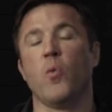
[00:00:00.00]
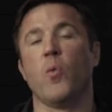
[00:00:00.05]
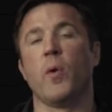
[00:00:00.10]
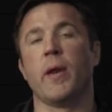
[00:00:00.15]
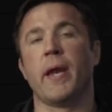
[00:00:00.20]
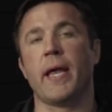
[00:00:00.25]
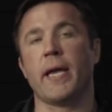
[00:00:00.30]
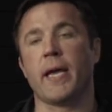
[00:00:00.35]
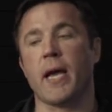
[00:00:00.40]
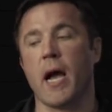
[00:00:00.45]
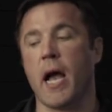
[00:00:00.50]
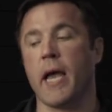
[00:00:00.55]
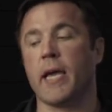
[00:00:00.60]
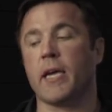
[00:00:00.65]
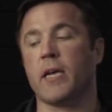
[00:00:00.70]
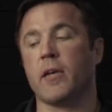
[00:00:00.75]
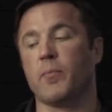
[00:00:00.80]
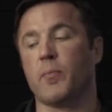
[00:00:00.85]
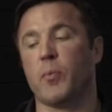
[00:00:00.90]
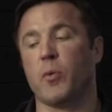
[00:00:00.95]
when a
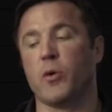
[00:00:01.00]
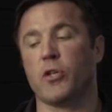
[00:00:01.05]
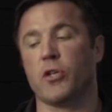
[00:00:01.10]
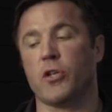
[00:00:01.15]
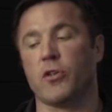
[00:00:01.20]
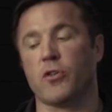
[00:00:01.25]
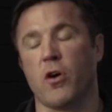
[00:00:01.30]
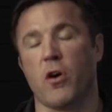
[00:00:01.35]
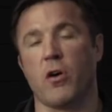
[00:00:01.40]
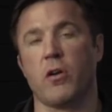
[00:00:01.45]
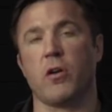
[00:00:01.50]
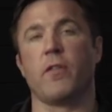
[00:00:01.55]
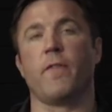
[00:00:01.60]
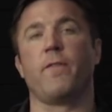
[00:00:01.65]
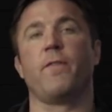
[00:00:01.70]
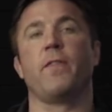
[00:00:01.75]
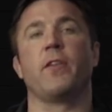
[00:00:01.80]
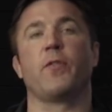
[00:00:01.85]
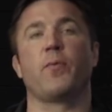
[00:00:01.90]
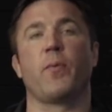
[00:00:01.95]
guy can push as hard in
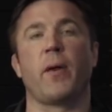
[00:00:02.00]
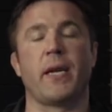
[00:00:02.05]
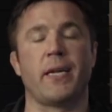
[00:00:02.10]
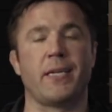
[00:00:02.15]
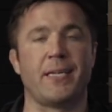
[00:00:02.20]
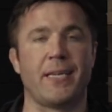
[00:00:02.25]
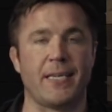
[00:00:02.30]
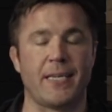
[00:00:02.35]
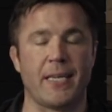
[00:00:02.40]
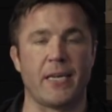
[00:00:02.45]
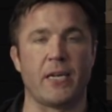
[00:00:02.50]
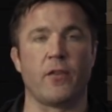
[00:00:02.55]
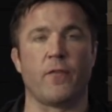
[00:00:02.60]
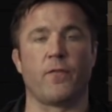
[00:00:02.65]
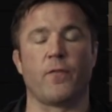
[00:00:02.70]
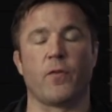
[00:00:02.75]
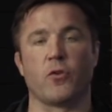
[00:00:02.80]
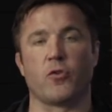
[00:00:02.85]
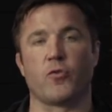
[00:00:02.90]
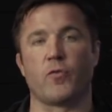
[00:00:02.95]
the fifth round as he did in
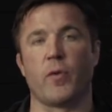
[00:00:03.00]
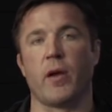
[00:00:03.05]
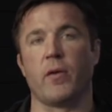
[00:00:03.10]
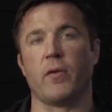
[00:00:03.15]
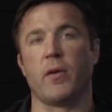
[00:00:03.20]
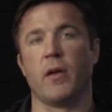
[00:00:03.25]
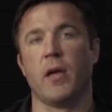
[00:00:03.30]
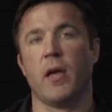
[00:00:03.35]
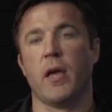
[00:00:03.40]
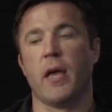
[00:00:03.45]
the first round.